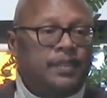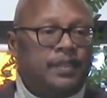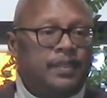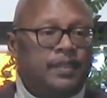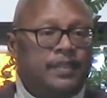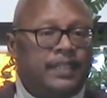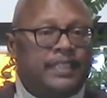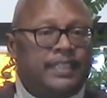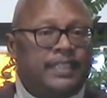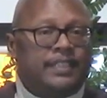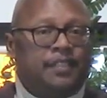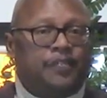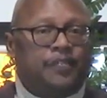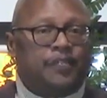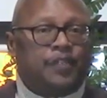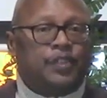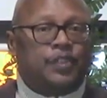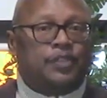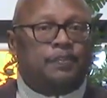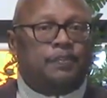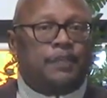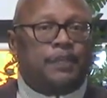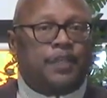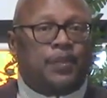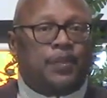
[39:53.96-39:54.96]
That's the
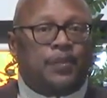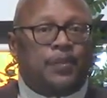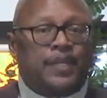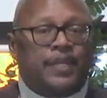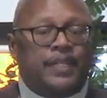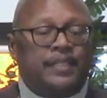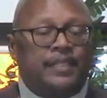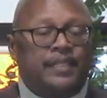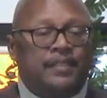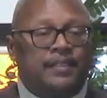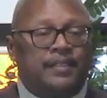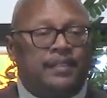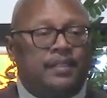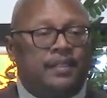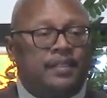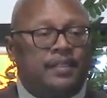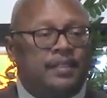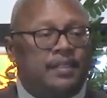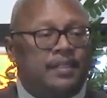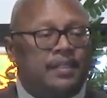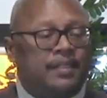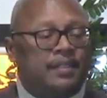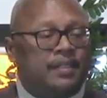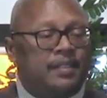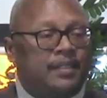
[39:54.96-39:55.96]
first bell, right?
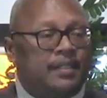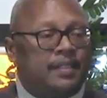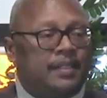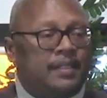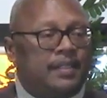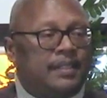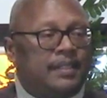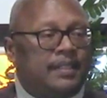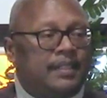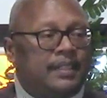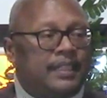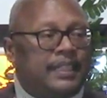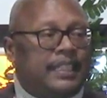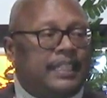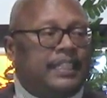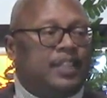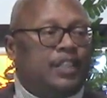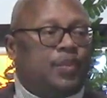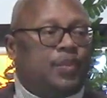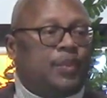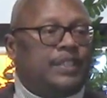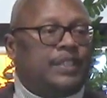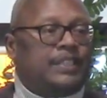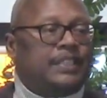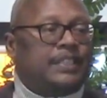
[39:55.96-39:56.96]
Any
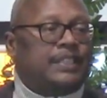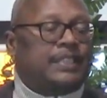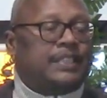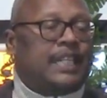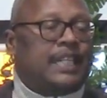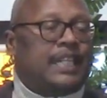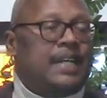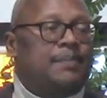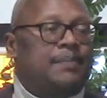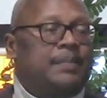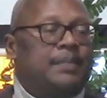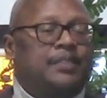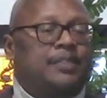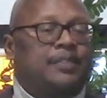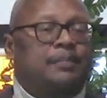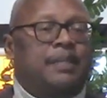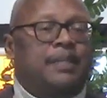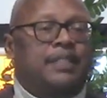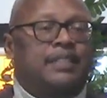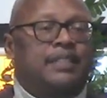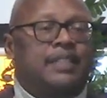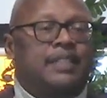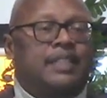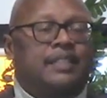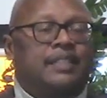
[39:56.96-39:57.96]
questions, comments
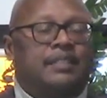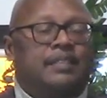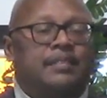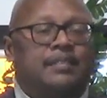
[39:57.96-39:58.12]
about that?